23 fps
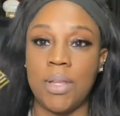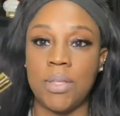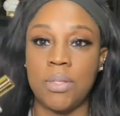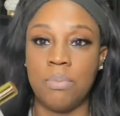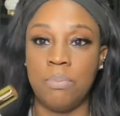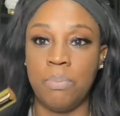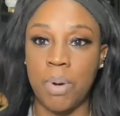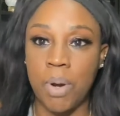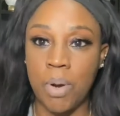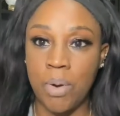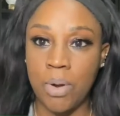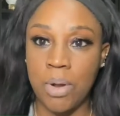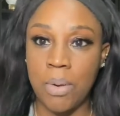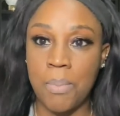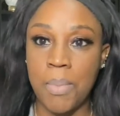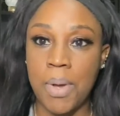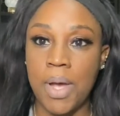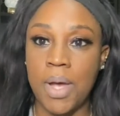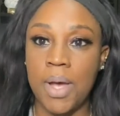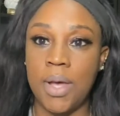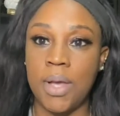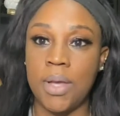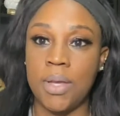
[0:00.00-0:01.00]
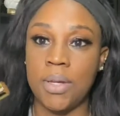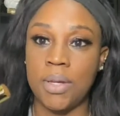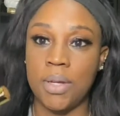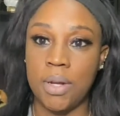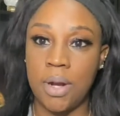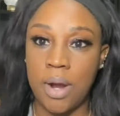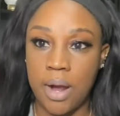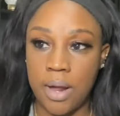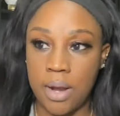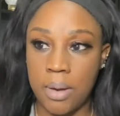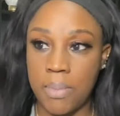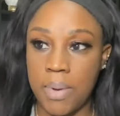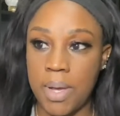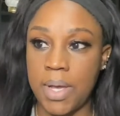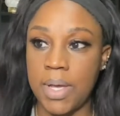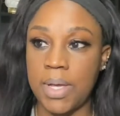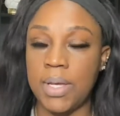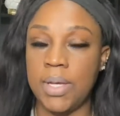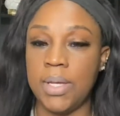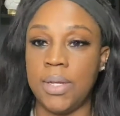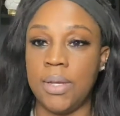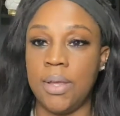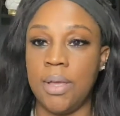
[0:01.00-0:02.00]
is bergamot,
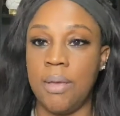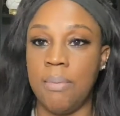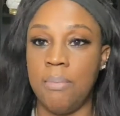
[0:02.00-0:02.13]
cardamom,